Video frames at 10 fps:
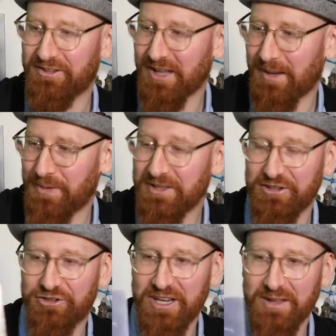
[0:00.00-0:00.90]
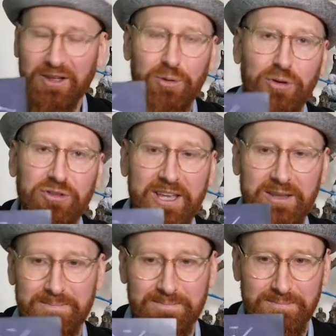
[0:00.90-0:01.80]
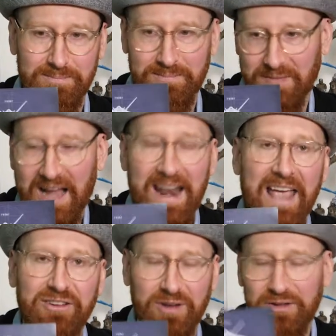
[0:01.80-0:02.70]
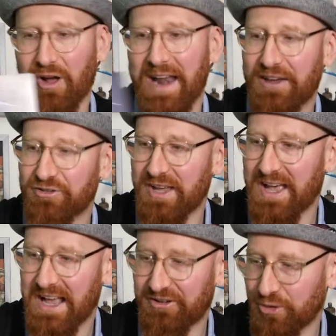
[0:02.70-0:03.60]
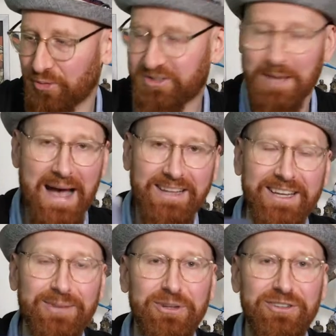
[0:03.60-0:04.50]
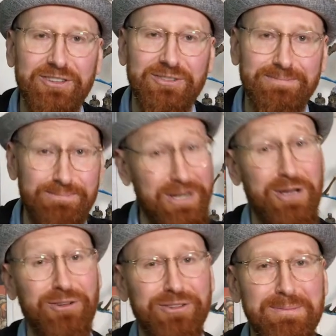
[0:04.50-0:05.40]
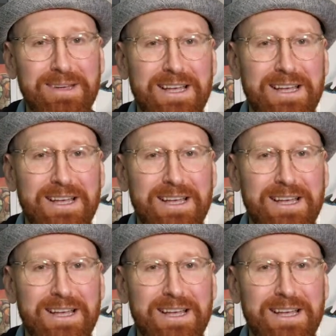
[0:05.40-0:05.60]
a printed sheet that looks like an extra, not an X-ray, an actual schematic, which is pretty awesome.